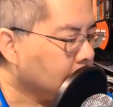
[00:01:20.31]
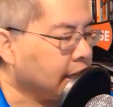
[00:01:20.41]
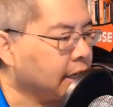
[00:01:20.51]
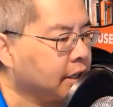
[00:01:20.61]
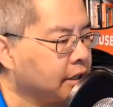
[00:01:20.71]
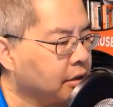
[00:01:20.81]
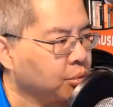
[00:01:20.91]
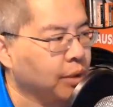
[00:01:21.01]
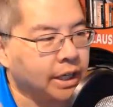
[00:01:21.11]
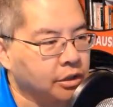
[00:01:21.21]
In
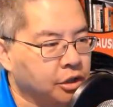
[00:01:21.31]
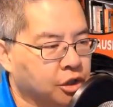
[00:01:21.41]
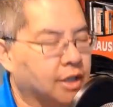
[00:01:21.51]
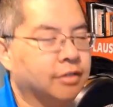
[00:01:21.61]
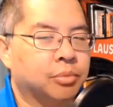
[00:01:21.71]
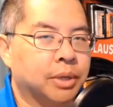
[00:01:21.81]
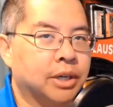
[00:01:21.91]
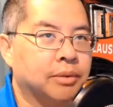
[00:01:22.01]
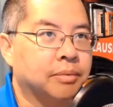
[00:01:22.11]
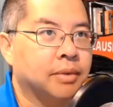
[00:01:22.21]
regular
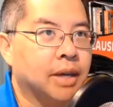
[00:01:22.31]
software